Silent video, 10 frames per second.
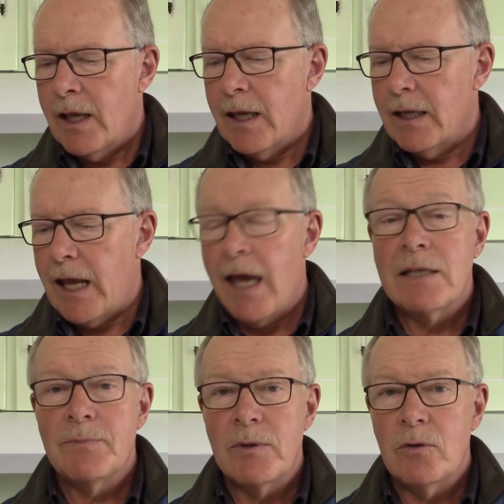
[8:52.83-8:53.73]
It
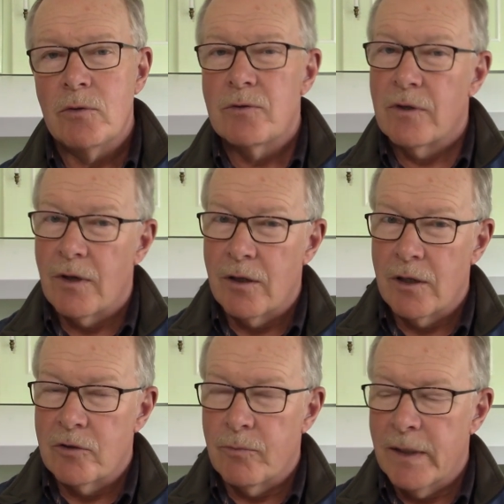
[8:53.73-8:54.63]
has been used
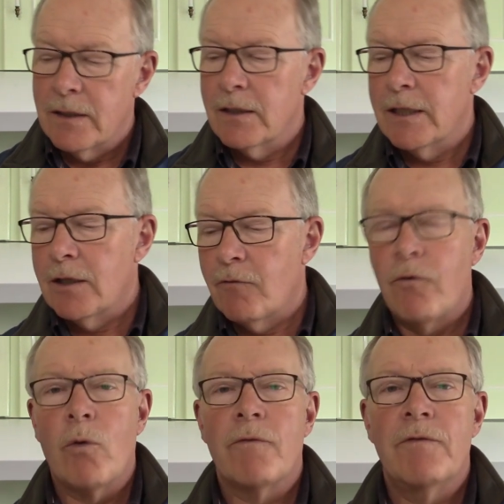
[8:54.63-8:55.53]
Intermittently
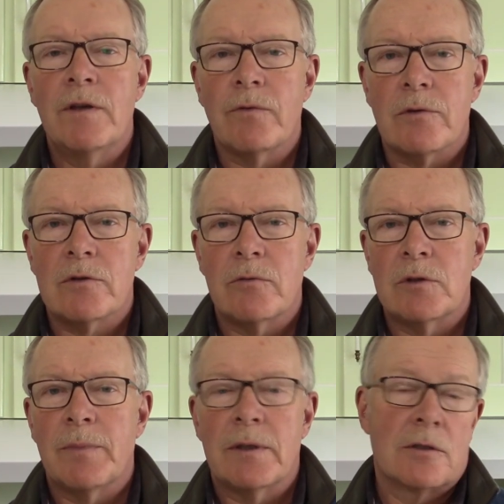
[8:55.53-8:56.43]
for fevers, there
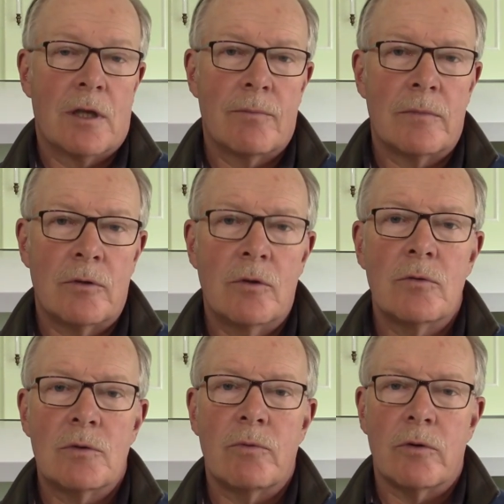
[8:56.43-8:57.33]
has been some
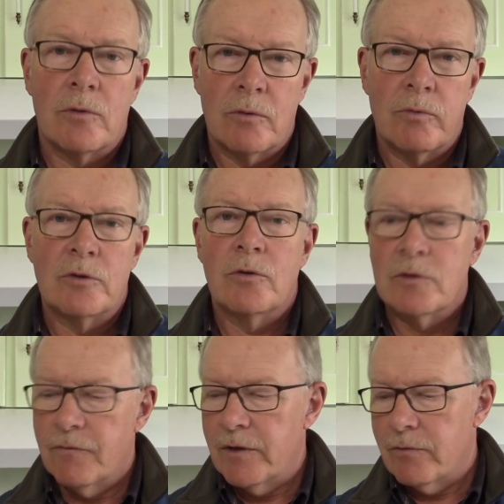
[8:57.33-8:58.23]
use where it will
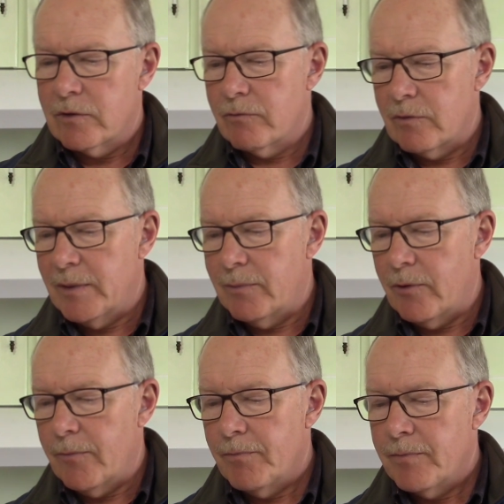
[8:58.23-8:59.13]
reduce fevers with
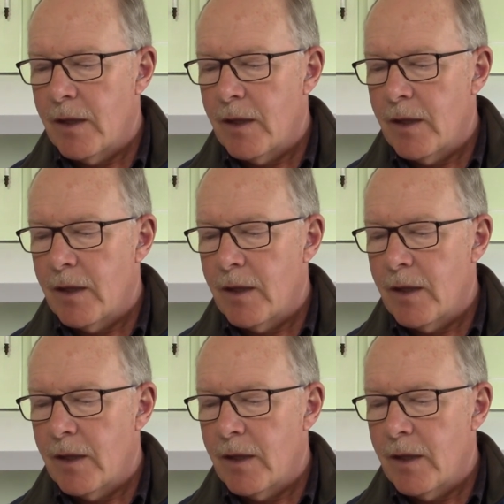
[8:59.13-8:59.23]
people.